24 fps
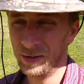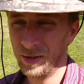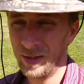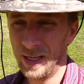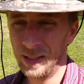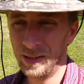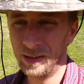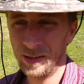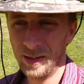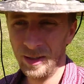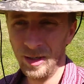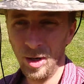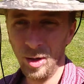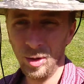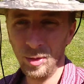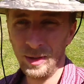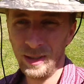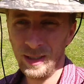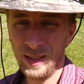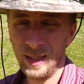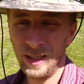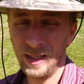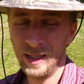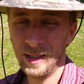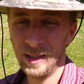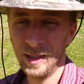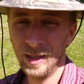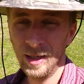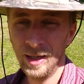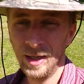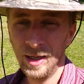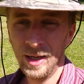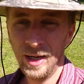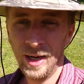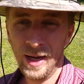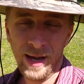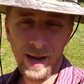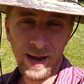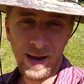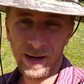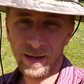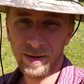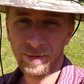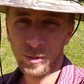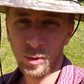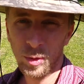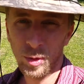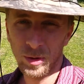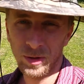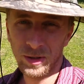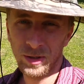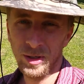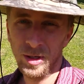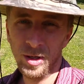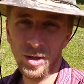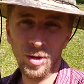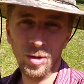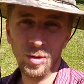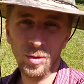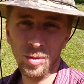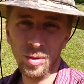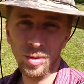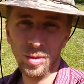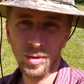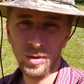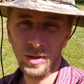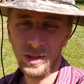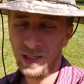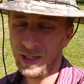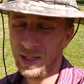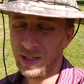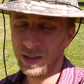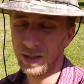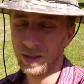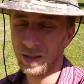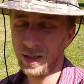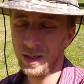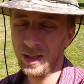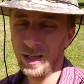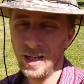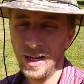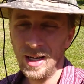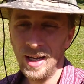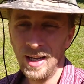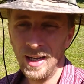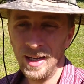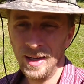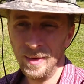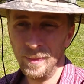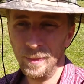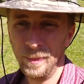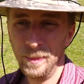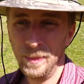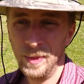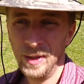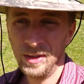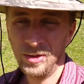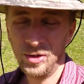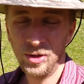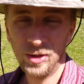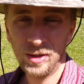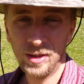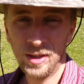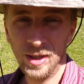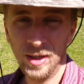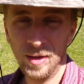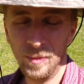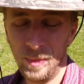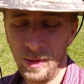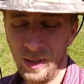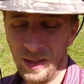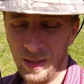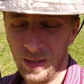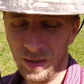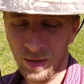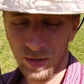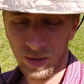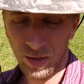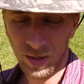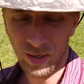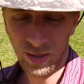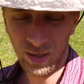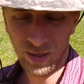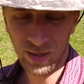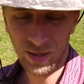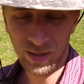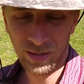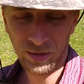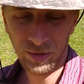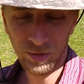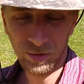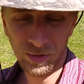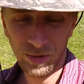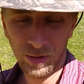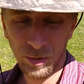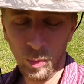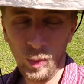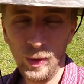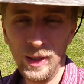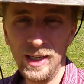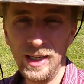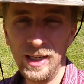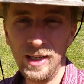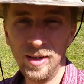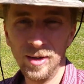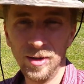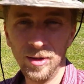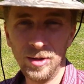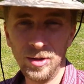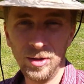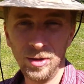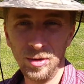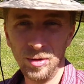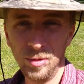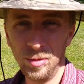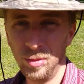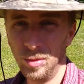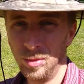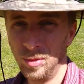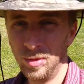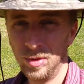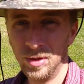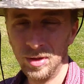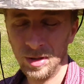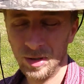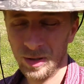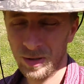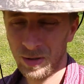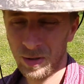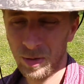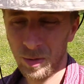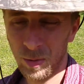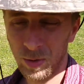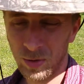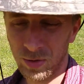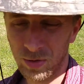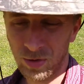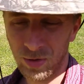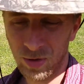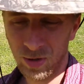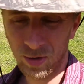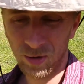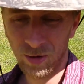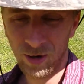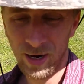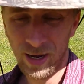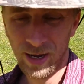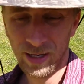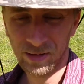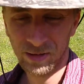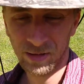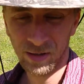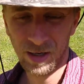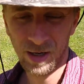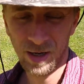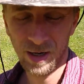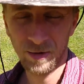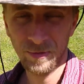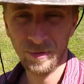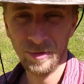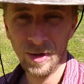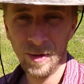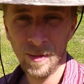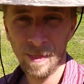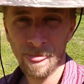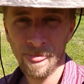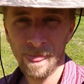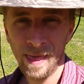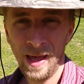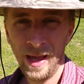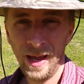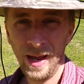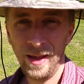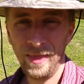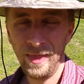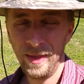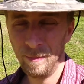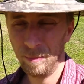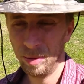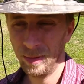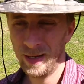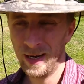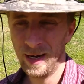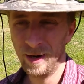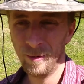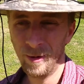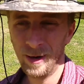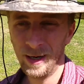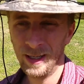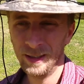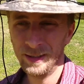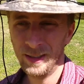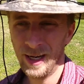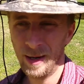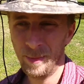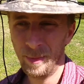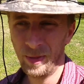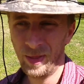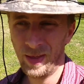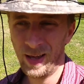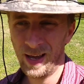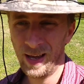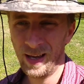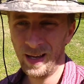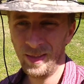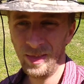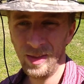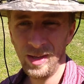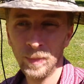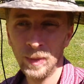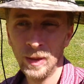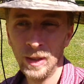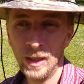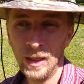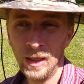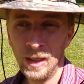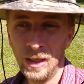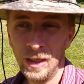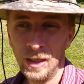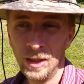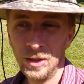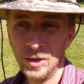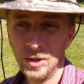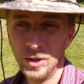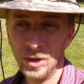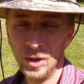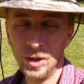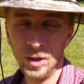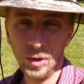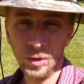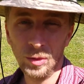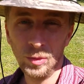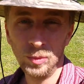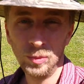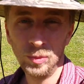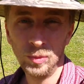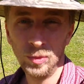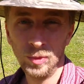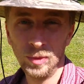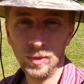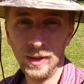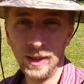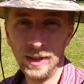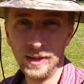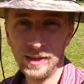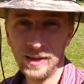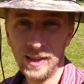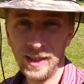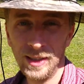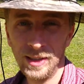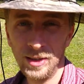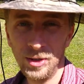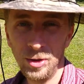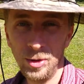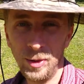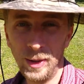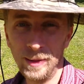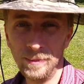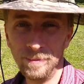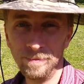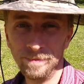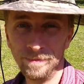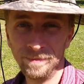So that's no dig, and of course no till. It's just going to be using the weed eater to scorch the grass off and then plant right on top of that. And so let's get to it.